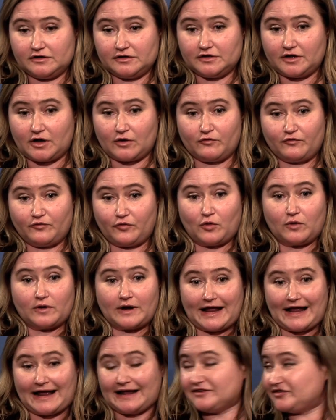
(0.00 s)
you know, for
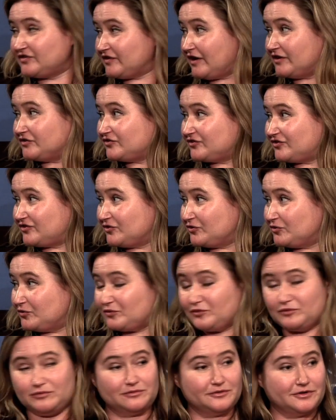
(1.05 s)
access
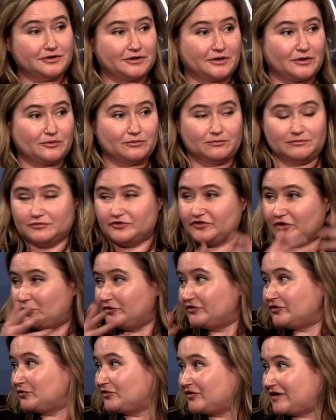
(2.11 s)
to you know so and
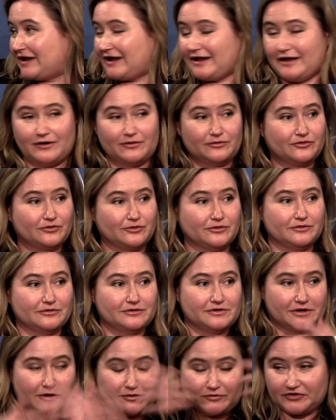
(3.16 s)
so's account or
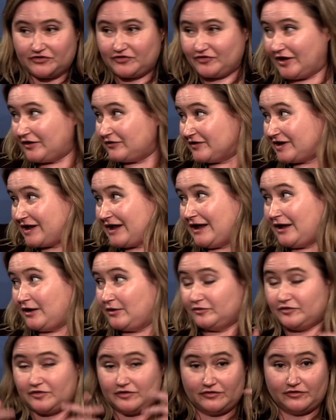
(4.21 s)
you know the set of
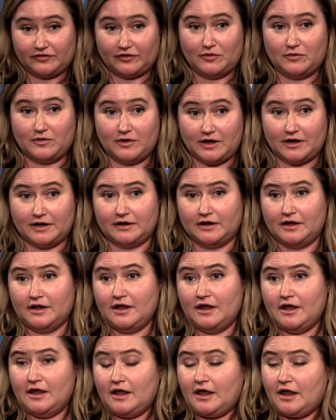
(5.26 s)
accounts and so on,
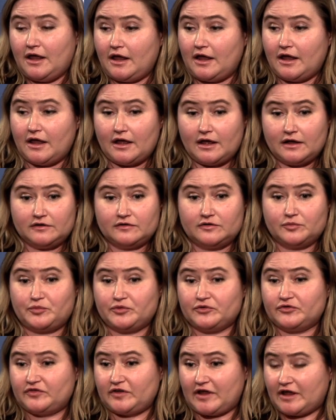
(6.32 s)
and the
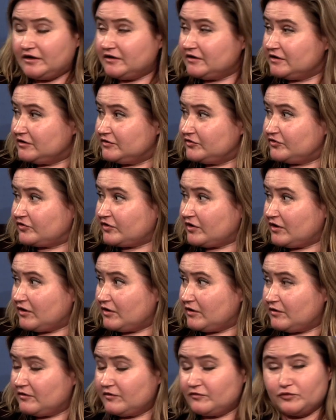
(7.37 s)
percentage
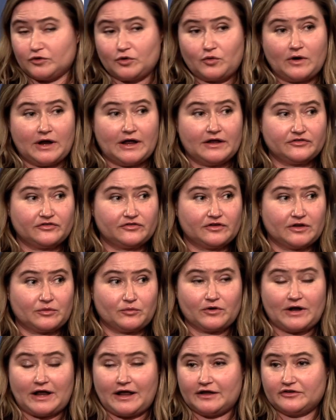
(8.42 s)
of requests that
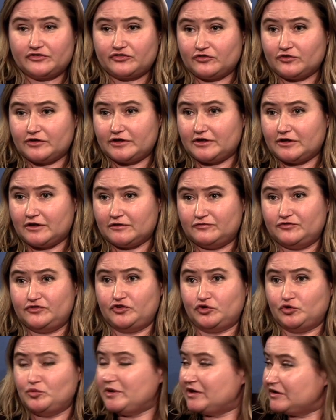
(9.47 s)
were actually of
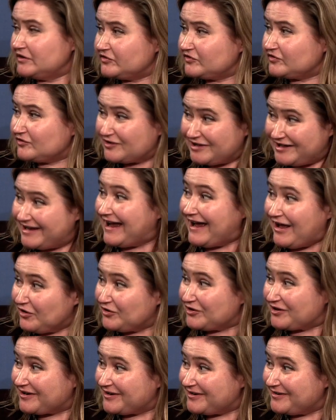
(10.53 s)
dubious
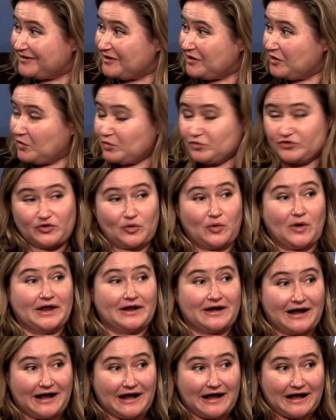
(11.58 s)
legality was quite
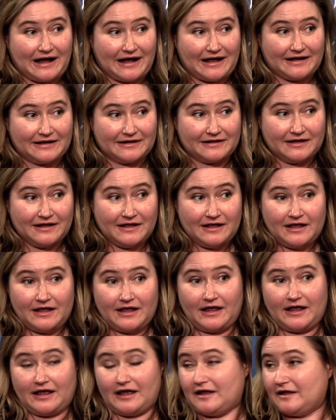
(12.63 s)
high
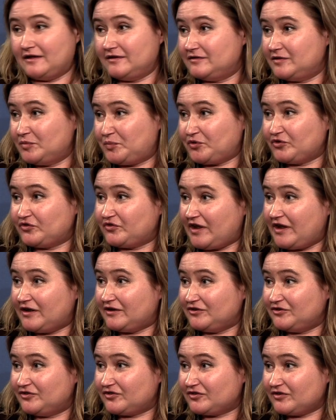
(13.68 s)
and the
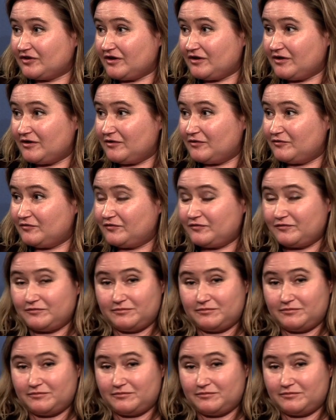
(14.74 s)
percentage of